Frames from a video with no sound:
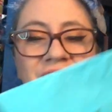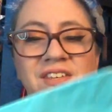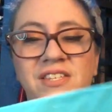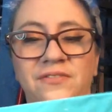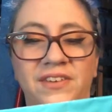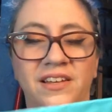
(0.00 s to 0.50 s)

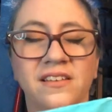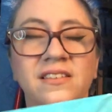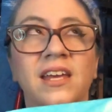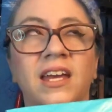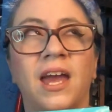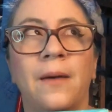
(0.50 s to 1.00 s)
This
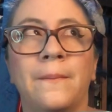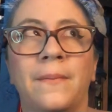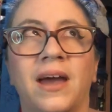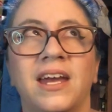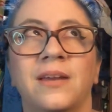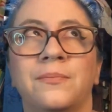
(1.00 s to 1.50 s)
feels like it
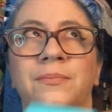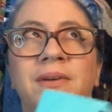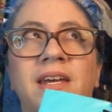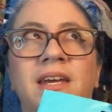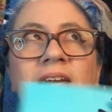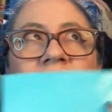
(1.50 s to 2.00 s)
might
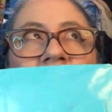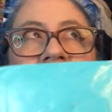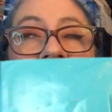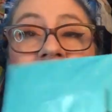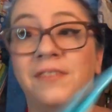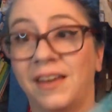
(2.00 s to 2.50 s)
be
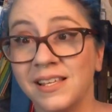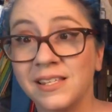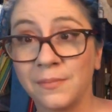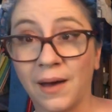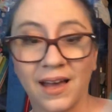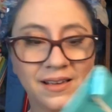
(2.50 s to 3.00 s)
a
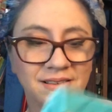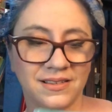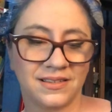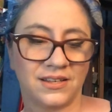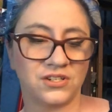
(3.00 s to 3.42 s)
face mask.